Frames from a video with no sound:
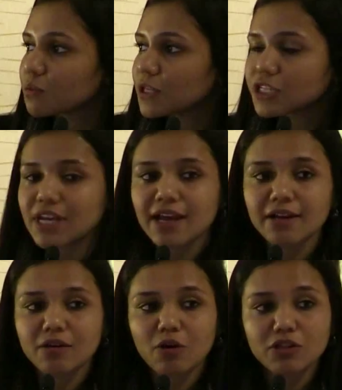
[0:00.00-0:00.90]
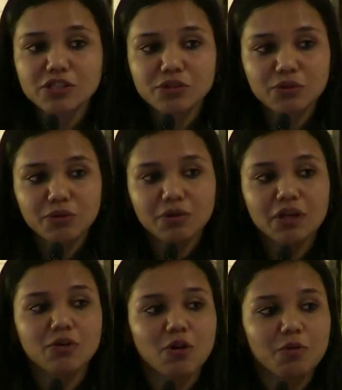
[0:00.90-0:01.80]
which can also
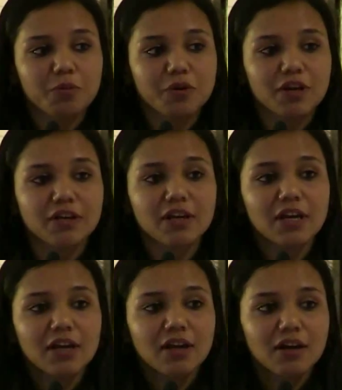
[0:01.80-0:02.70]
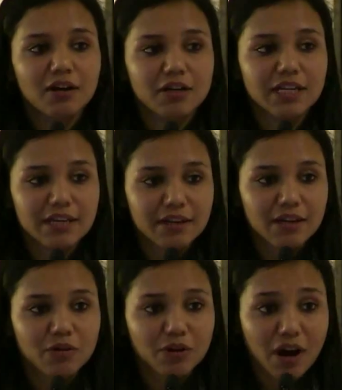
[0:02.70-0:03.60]
incorporate
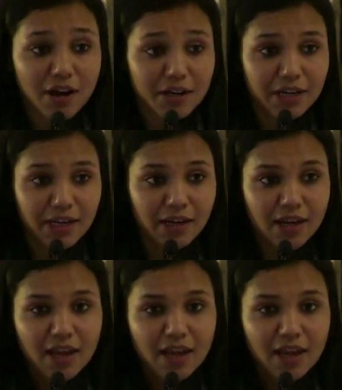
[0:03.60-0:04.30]
DNA or RNA.